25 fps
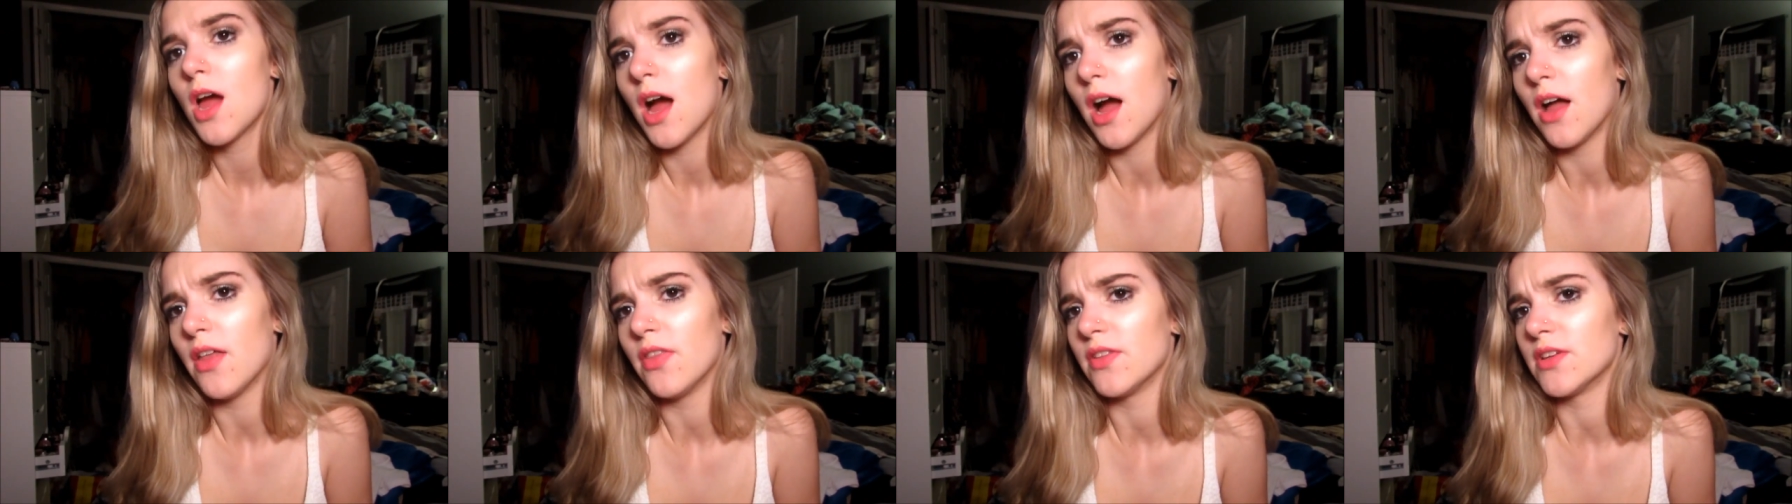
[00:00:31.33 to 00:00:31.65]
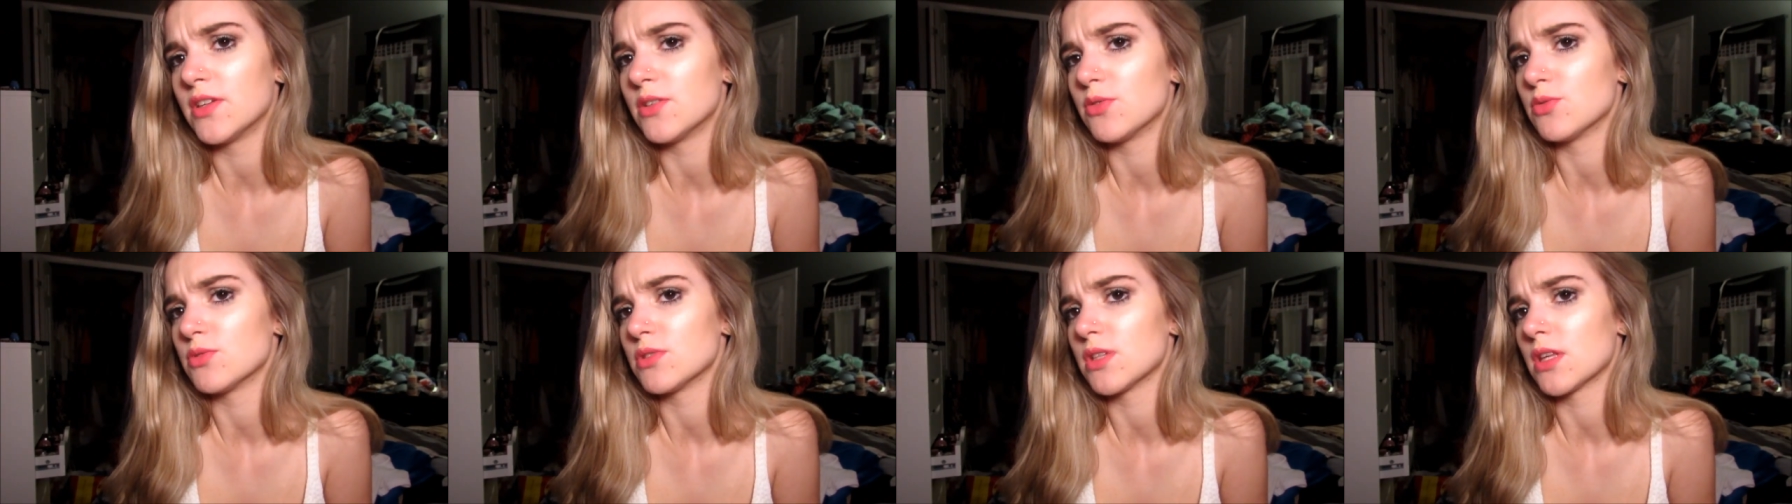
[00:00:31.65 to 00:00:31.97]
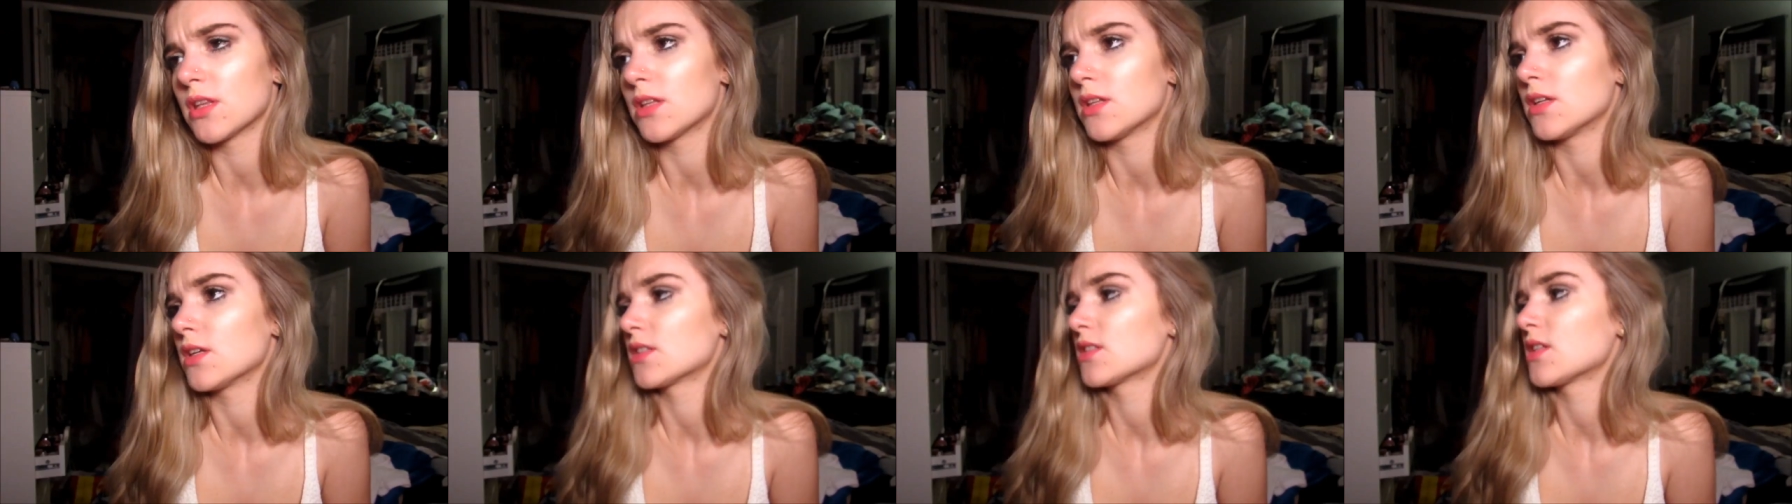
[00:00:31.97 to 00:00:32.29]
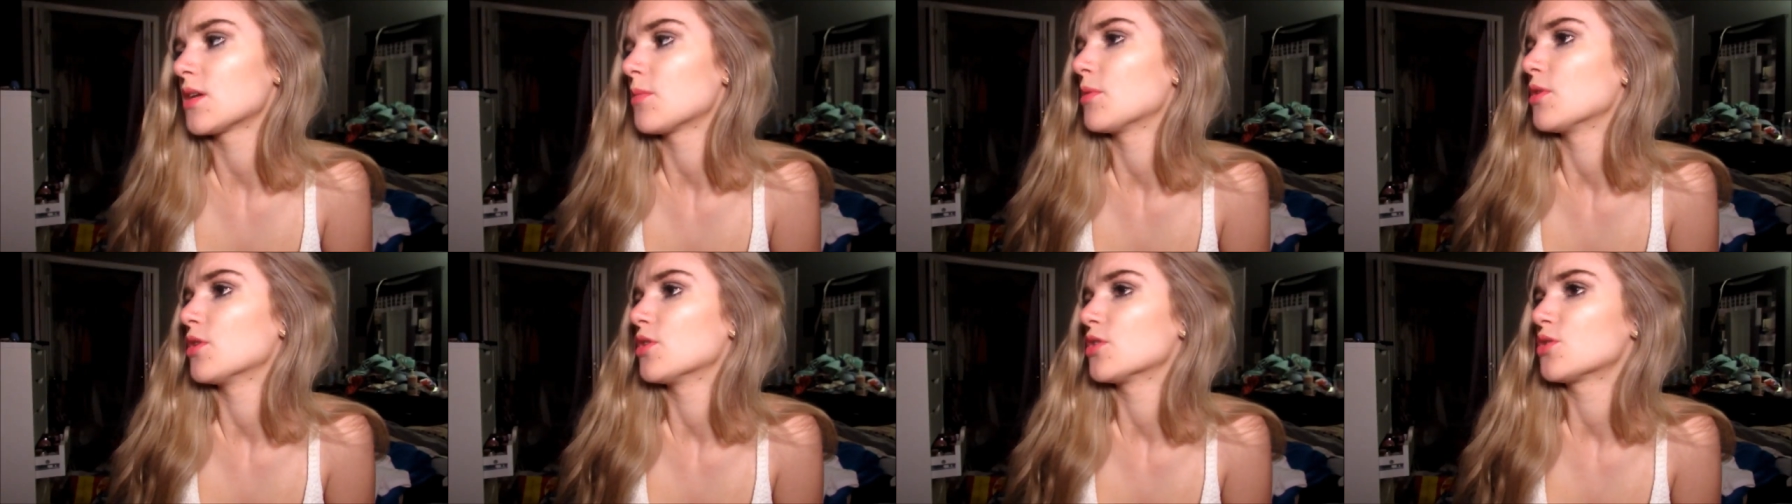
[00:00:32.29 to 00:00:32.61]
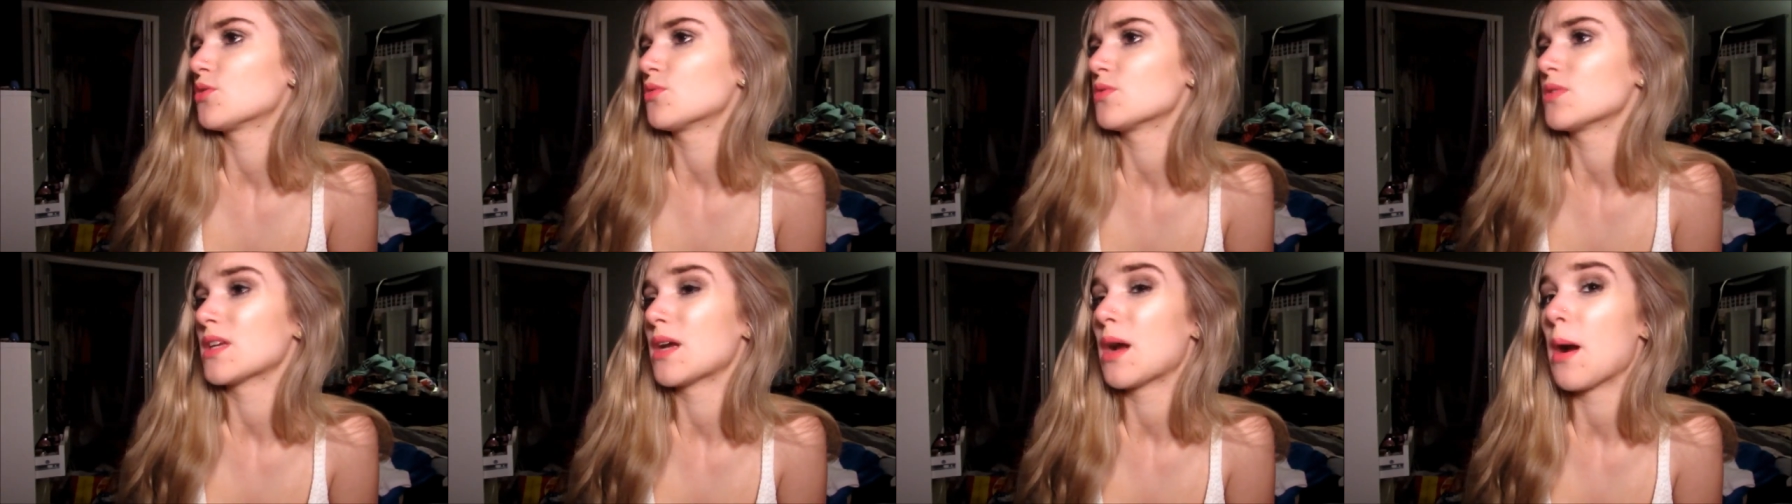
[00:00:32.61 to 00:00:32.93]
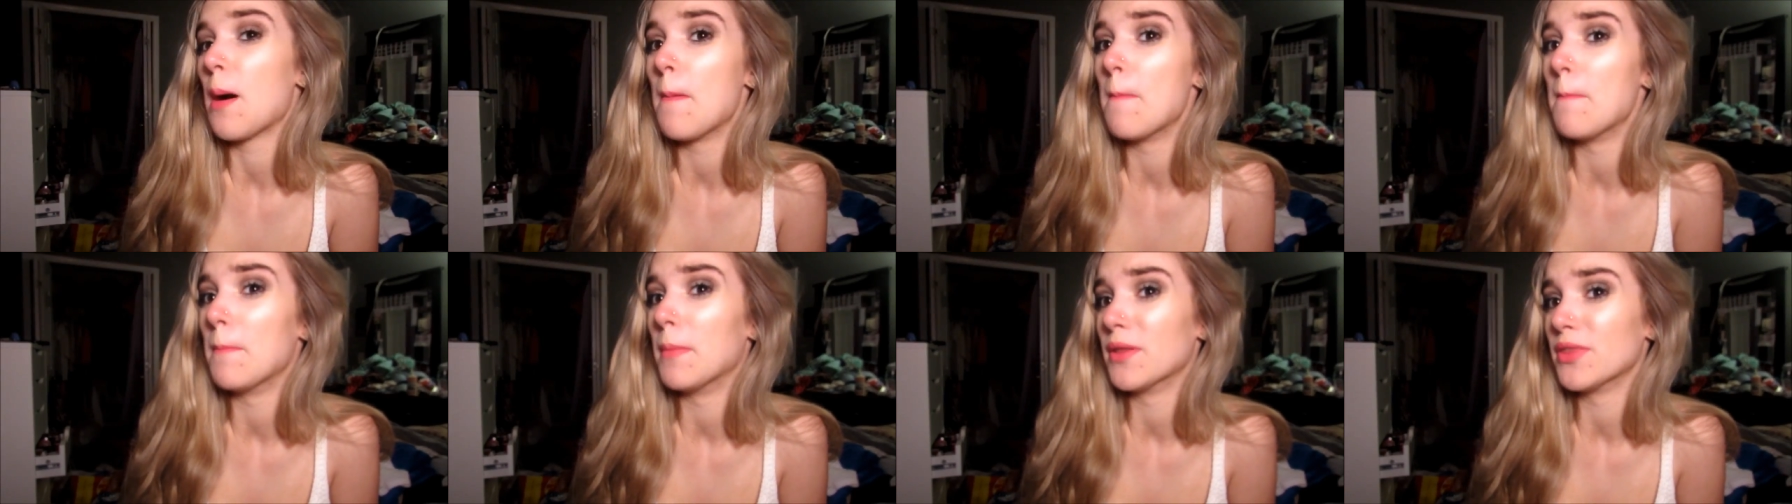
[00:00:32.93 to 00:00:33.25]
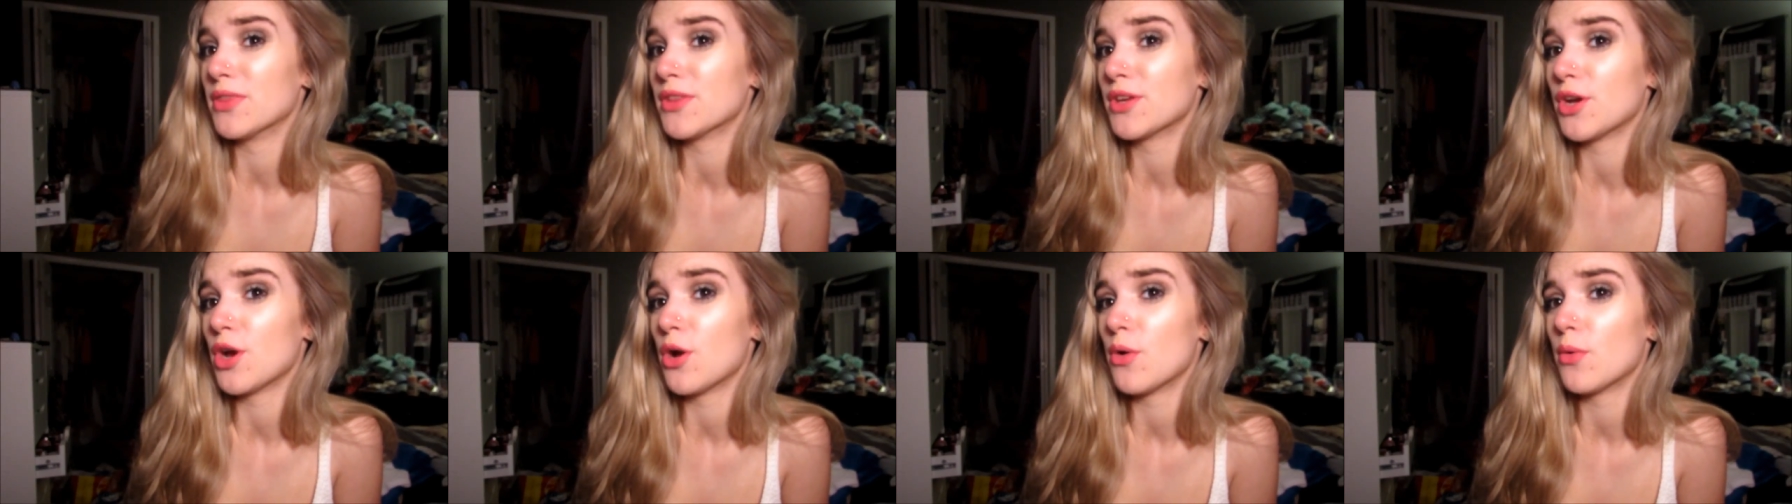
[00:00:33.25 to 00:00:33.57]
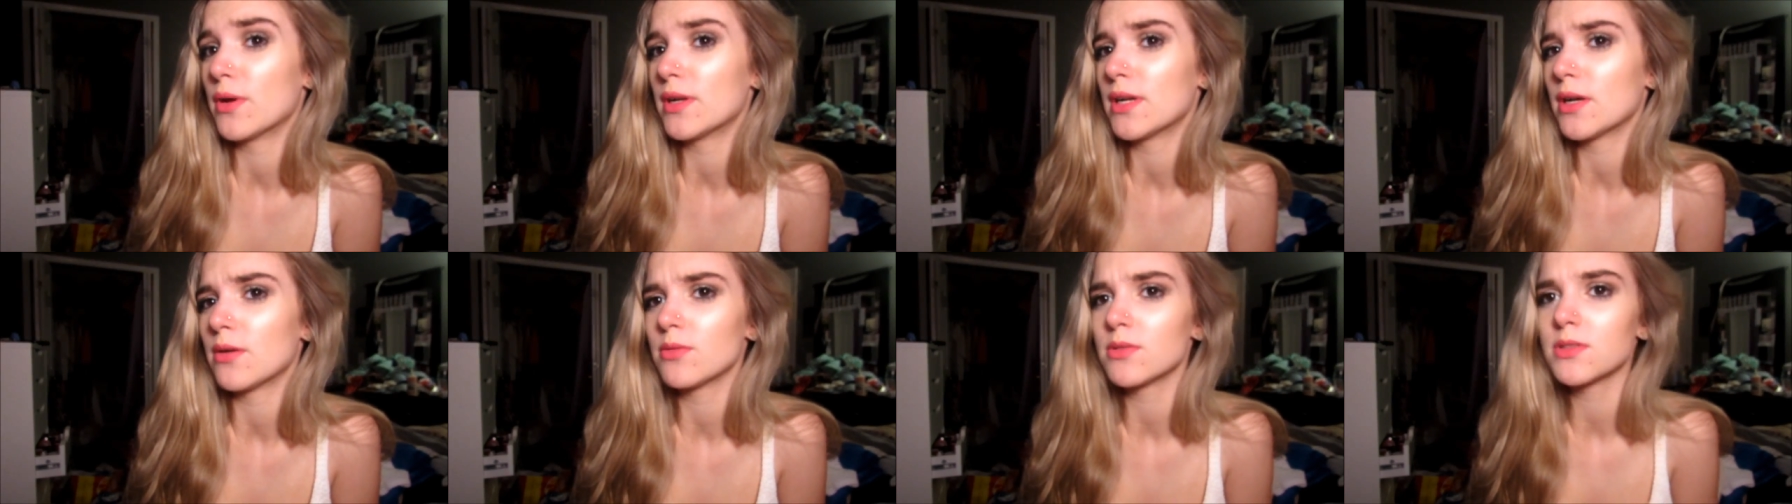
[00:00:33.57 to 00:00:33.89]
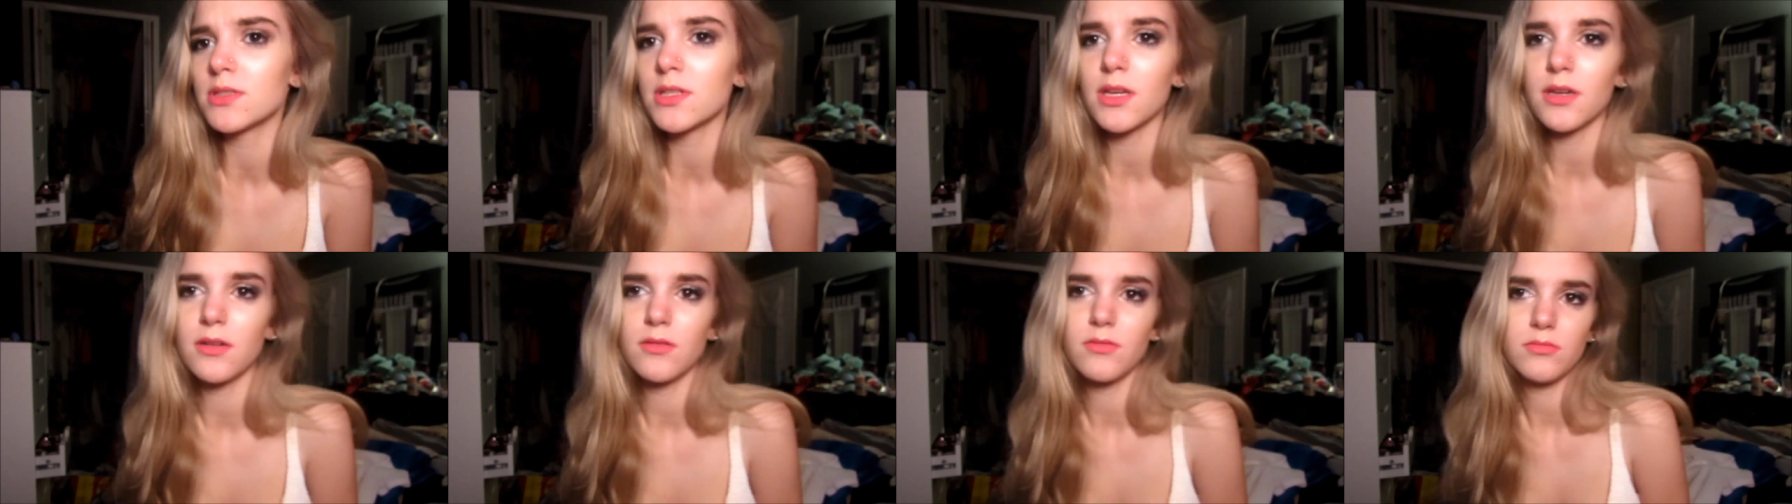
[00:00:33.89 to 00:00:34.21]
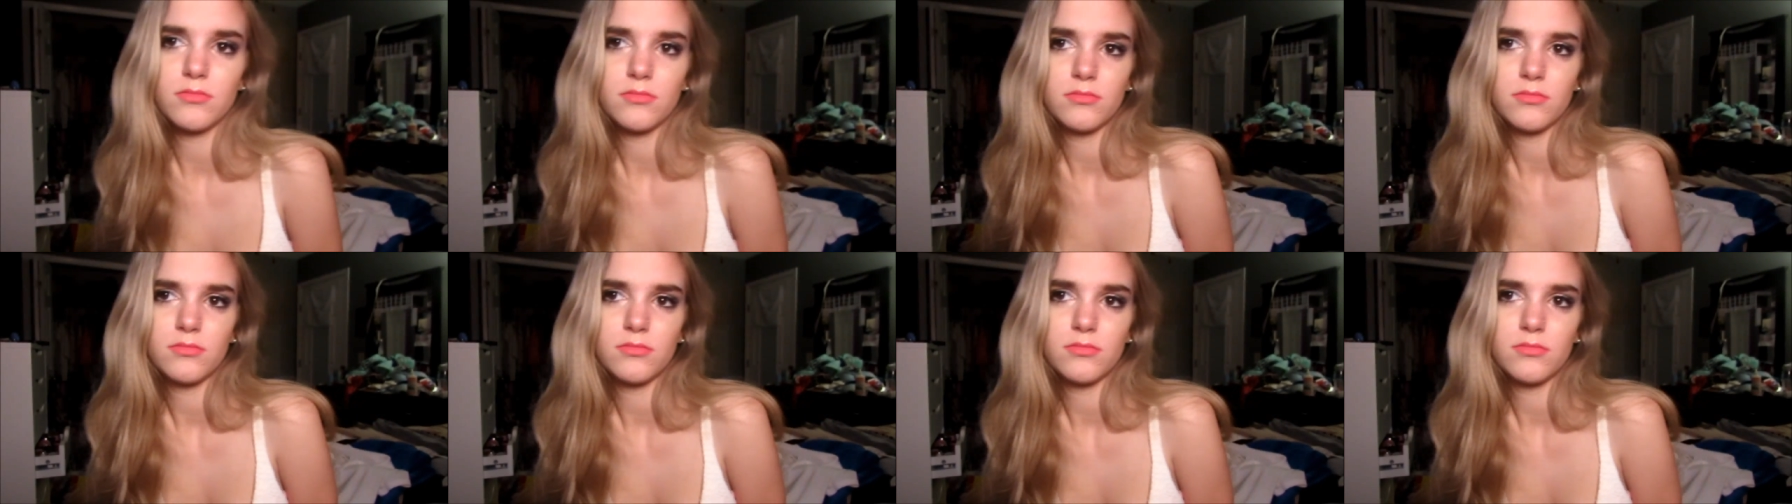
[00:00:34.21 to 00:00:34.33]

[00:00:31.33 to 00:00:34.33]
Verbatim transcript: And then it was like the next time I looked, it was like a month ago, and I was like,